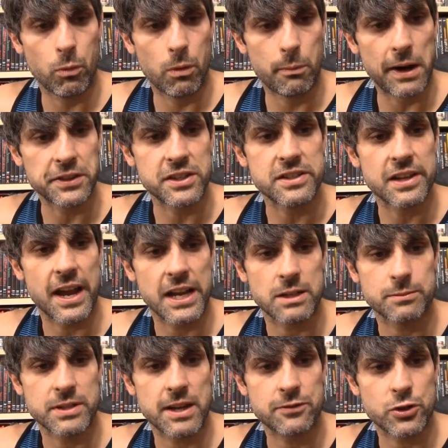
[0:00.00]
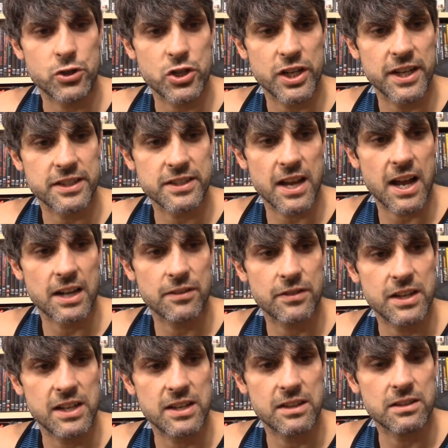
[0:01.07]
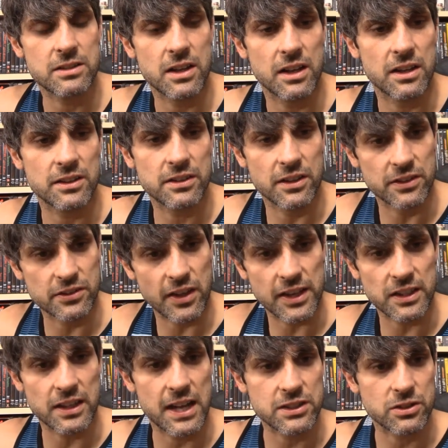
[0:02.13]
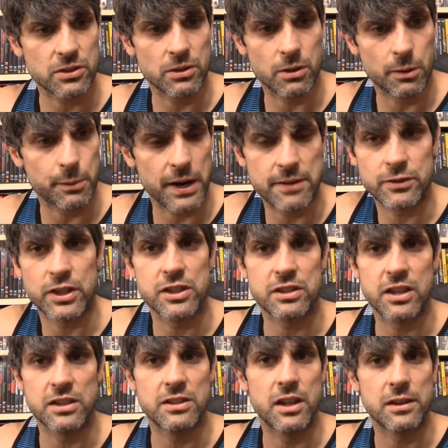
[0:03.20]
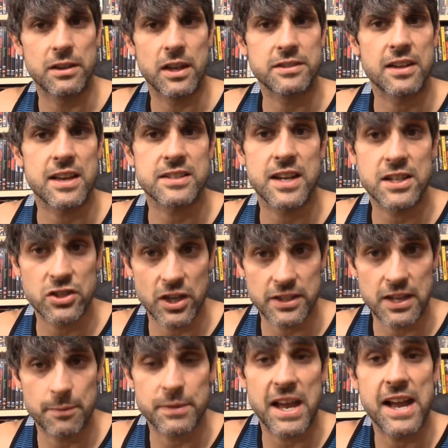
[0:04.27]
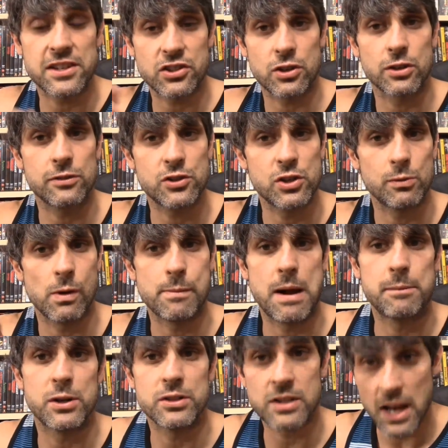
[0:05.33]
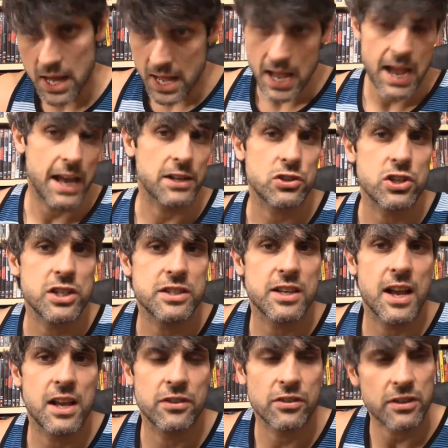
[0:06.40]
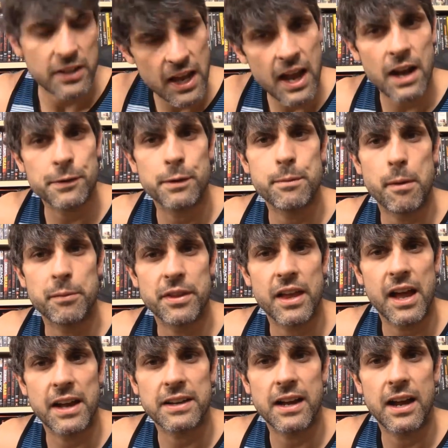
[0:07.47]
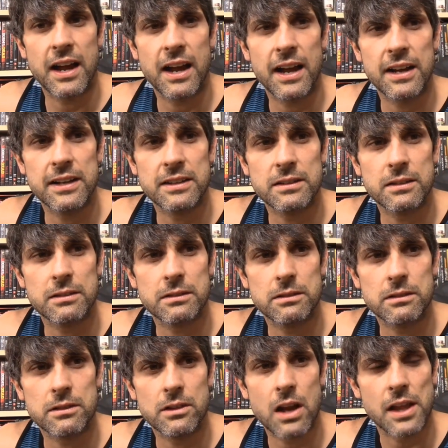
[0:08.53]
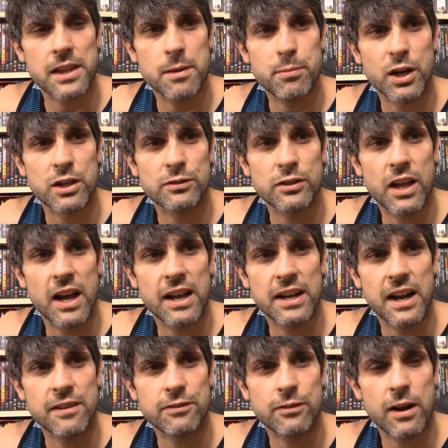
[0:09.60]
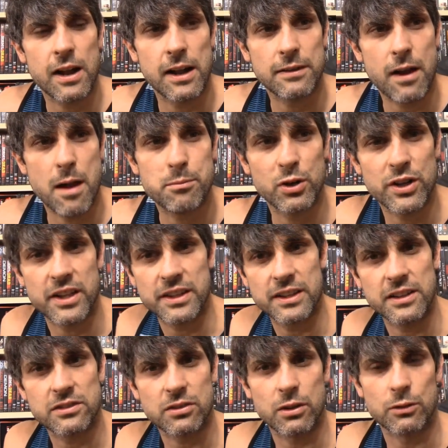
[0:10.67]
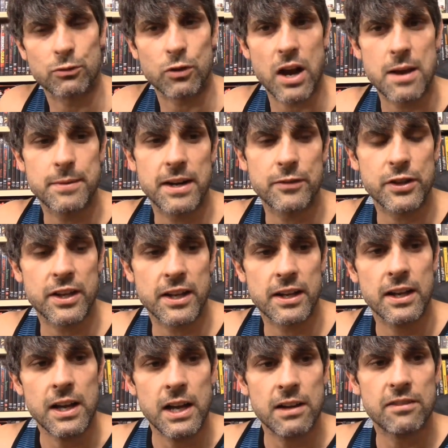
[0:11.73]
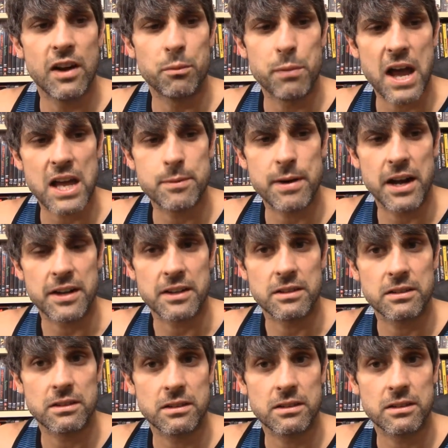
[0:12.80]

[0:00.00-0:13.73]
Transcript: about these items after she gets out of the the, the psychological or whatever the, the, the assassination attempt. They ask her if she remembers, and she says, "Yeah, I remember that. I got that butterfly and I, fr- I, I put it in this little frame and everything. Felt bad about it.